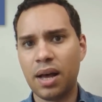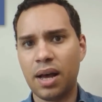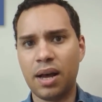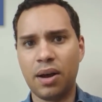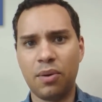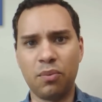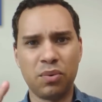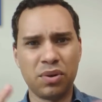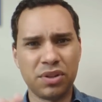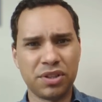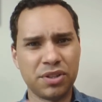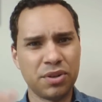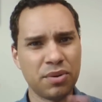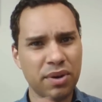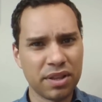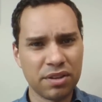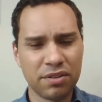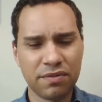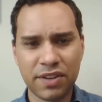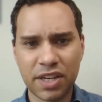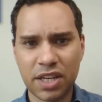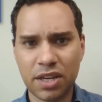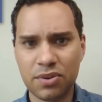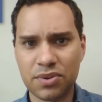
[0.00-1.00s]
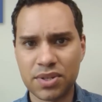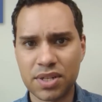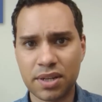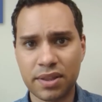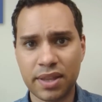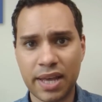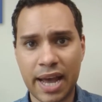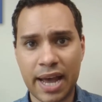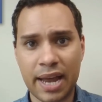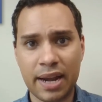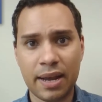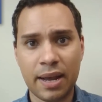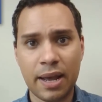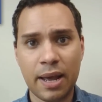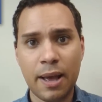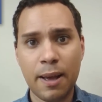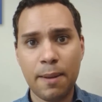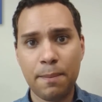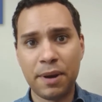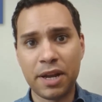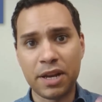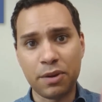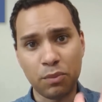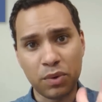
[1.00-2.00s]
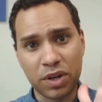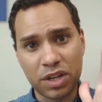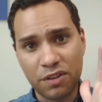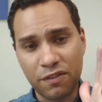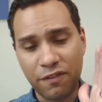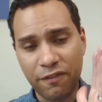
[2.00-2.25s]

uh, we'll do other videos on that but when